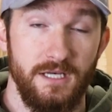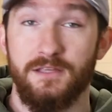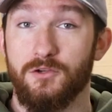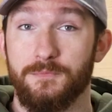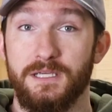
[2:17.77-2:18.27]
I'll
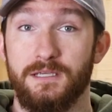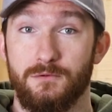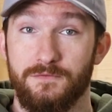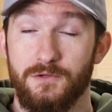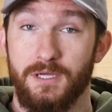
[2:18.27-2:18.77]
either be
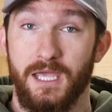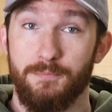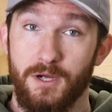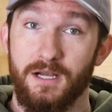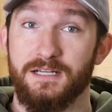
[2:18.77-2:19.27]
reviewing a
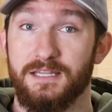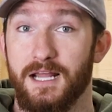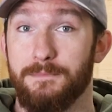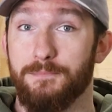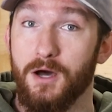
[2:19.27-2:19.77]
product
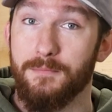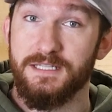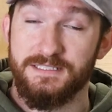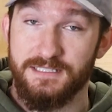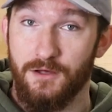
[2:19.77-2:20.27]
that I bought
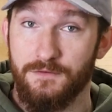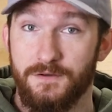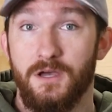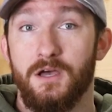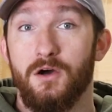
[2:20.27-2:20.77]
myself